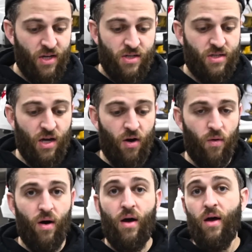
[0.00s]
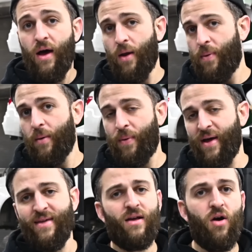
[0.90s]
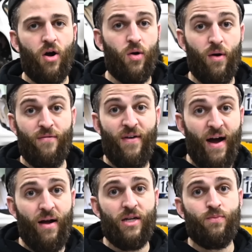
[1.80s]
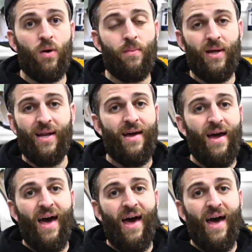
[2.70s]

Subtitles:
So I know people probably think car caught on fire, that's permanent.